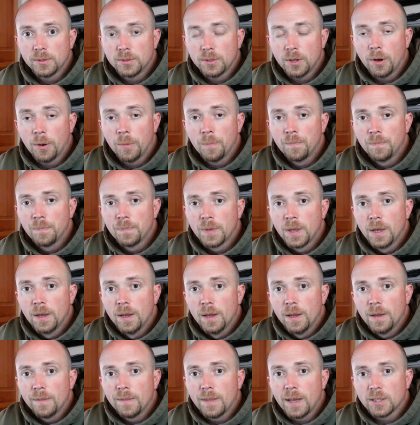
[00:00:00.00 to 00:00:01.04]
So
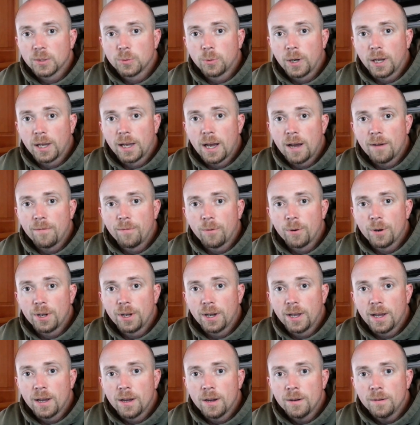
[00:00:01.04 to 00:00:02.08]
that's what I got for you
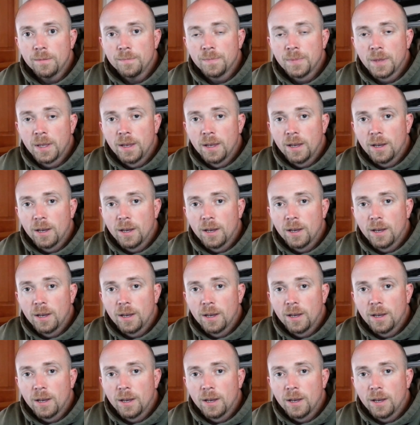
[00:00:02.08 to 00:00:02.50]
now.